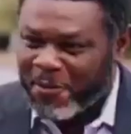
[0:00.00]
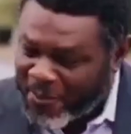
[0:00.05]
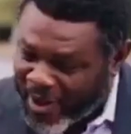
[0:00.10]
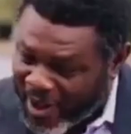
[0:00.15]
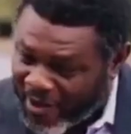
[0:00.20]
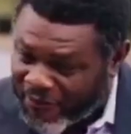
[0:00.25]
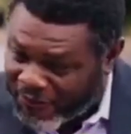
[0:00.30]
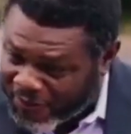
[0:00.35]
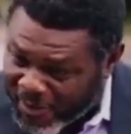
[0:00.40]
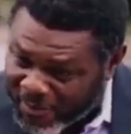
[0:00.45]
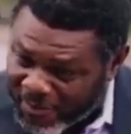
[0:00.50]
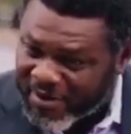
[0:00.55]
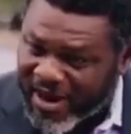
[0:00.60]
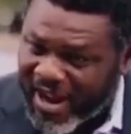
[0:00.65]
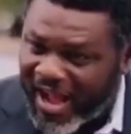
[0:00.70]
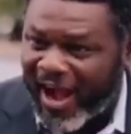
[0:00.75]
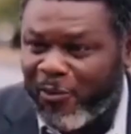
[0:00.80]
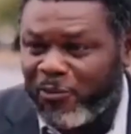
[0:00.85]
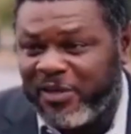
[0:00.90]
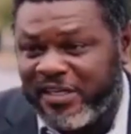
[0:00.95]
a free
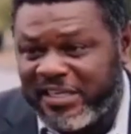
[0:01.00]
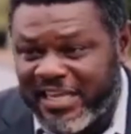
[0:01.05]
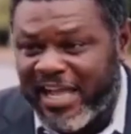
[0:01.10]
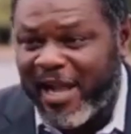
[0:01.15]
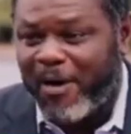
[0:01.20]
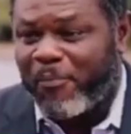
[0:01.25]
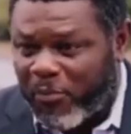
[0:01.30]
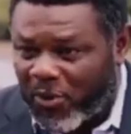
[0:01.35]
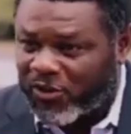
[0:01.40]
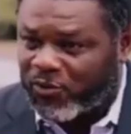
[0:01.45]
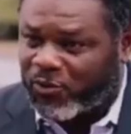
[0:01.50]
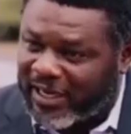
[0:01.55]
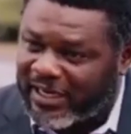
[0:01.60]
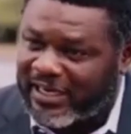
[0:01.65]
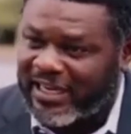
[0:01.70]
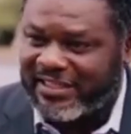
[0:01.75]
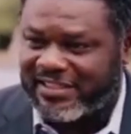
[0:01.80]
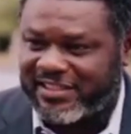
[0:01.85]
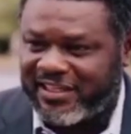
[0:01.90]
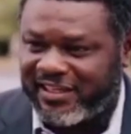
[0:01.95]
bra wo di end point wa
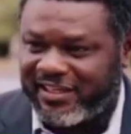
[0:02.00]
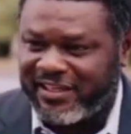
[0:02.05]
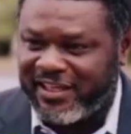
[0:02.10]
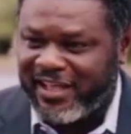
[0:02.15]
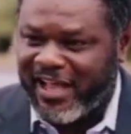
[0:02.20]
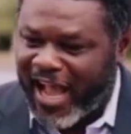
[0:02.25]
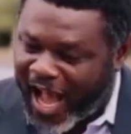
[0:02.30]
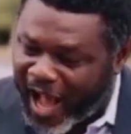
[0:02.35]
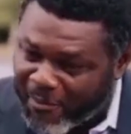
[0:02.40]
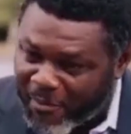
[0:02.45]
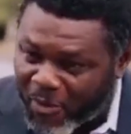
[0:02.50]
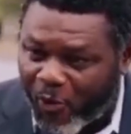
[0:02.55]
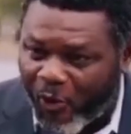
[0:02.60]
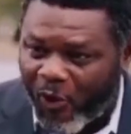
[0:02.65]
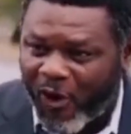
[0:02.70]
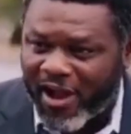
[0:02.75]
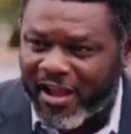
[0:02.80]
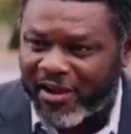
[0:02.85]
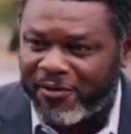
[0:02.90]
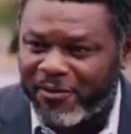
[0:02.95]
dance a me
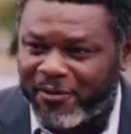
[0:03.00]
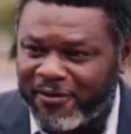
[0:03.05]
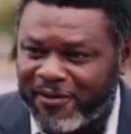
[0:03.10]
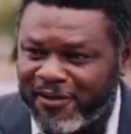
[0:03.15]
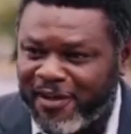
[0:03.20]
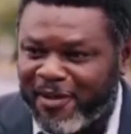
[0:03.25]
ko ye no